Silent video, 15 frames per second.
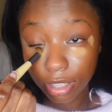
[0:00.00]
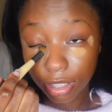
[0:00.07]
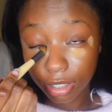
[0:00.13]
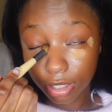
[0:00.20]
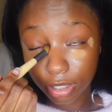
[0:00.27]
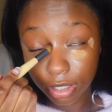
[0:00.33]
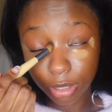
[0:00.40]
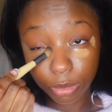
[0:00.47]
That is
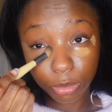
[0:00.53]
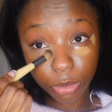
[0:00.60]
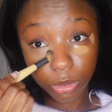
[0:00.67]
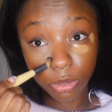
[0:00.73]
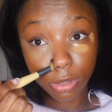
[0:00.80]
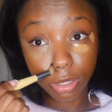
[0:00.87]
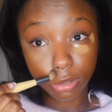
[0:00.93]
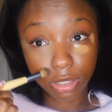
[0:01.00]
so
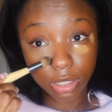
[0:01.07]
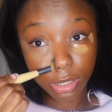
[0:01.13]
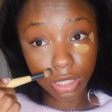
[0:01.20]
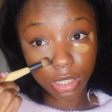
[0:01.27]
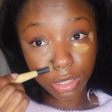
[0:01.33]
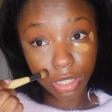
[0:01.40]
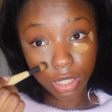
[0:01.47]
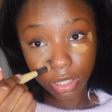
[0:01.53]

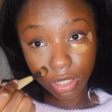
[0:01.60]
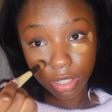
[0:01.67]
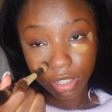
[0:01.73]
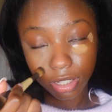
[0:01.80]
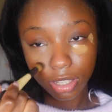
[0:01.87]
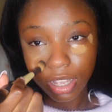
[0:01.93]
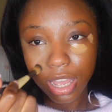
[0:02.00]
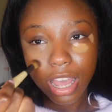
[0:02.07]
2016.
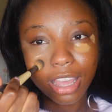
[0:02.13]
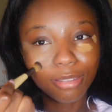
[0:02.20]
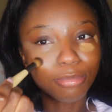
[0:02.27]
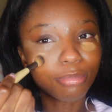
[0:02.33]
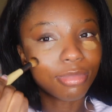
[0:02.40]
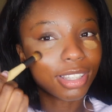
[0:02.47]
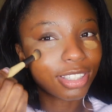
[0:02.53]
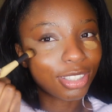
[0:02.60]
I
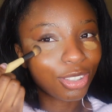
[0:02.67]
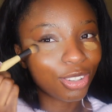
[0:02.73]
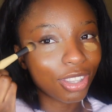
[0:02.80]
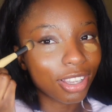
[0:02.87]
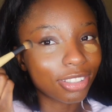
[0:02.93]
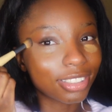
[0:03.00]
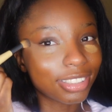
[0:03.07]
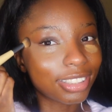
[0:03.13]
miss
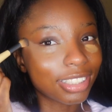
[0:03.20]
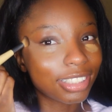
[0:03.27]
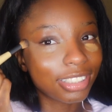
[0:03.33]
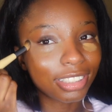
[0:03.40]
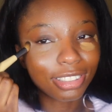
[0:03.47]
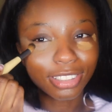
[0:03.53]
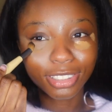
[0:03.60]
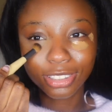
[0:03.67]

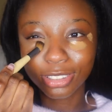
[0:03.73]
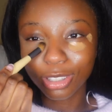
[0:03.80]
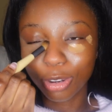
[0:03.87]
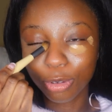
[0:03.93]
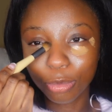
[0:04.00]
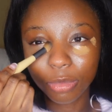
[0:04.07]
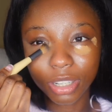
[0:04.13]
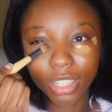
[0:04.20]
2016 so
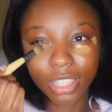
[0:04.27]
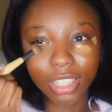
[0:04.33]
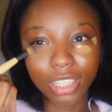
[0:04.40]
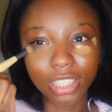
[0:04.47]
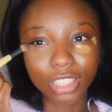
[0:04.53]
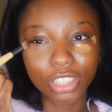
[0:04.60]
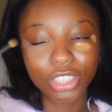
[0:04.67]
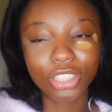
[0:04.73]

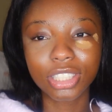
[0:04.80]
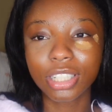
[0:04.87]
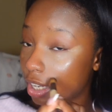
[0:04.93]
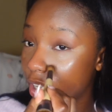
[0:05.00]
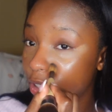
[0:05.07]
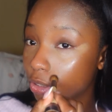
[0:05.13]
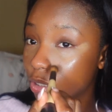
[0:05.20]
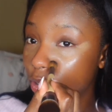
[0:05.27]
much.
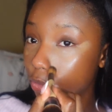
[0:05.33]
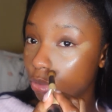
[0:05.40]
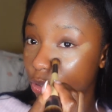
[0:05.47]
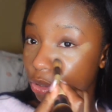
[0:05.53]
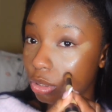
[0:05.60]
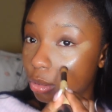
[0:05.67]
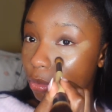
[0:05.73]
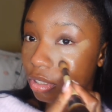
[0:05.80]
I also
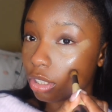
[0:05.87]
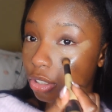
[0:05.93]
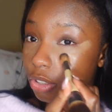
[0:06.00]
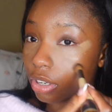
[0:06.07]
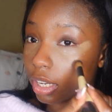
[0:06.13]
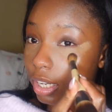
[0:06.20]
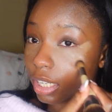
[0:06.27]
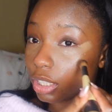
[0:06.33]
do want to
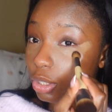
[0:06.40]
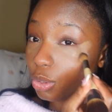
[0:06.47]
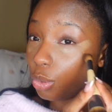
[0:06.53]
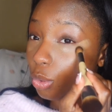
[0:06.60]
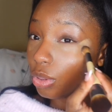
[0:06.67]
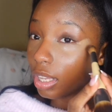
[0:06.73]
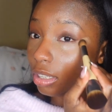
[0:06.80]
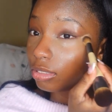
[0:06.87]
try
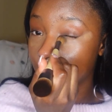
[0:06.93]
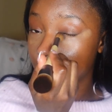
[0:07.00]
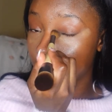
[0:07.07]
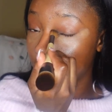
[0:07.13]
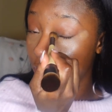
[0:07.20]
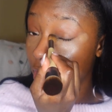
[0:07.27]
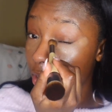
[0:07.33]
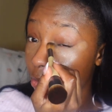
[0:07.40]

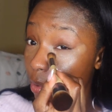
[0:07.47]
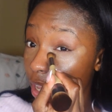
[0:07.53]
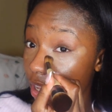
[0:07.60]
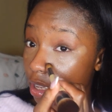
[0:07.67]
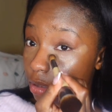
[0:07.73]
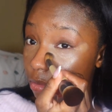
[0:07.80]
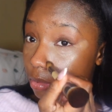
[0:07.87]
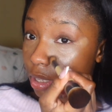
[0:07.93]
2016
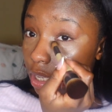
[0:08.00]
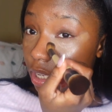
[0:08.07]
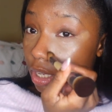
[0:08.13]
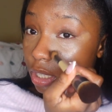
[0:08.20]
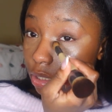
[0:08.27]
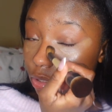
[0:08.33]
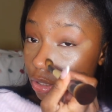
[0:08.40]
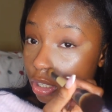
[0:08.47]
makeup,
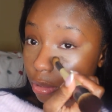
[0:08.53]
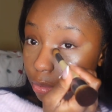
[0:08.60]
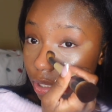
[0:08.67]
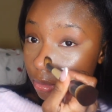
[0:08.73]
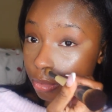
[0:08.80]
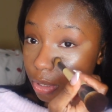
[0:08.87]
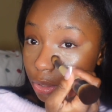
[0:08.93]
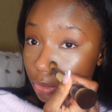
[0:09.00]
so I'll
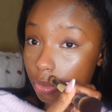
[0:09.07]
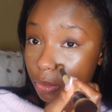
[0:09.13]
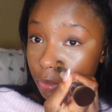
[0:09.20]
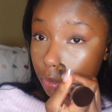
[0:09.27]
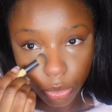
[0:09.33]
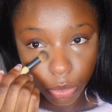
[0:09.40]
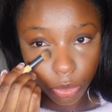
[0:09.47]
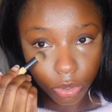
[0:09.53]
probably do
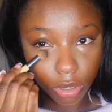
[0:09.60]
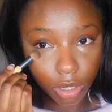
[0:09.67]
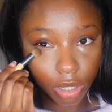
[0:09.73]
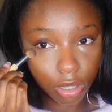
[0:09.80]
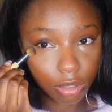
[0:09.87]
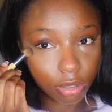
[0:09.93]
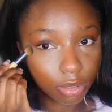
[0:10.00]
a tutorial.